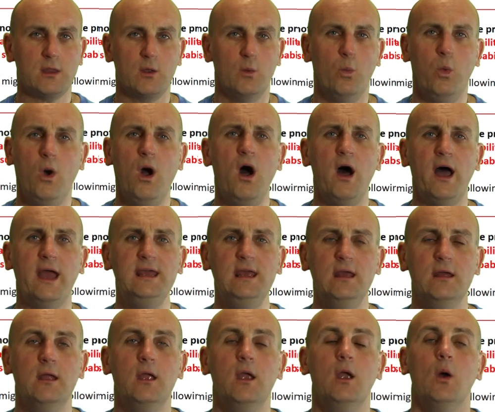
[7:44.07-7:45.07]
Why?
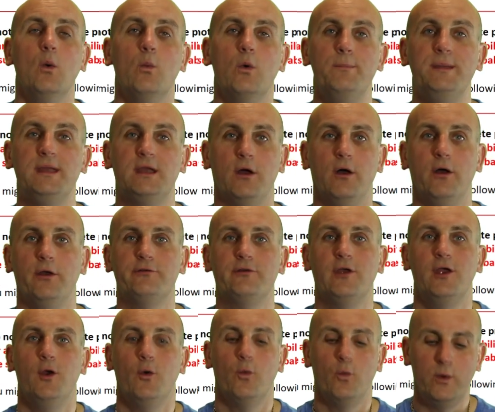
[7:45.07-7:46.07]
Well, because
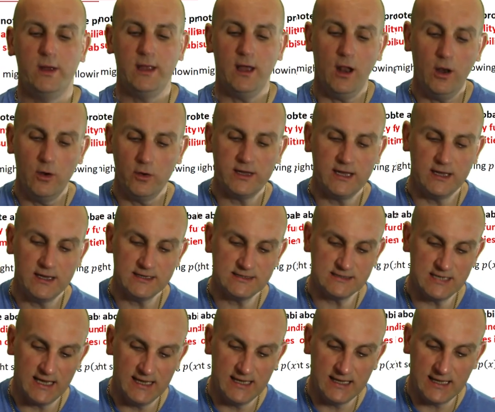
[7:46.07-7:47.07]
we are looking at
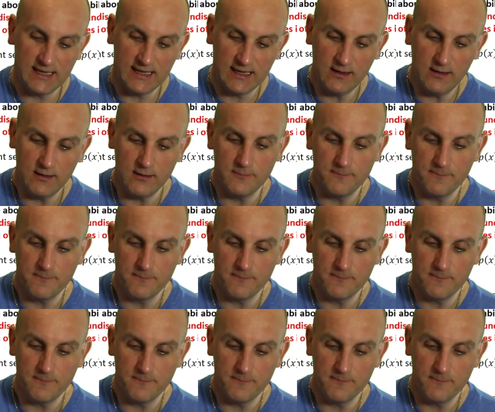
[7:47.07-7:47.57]
taking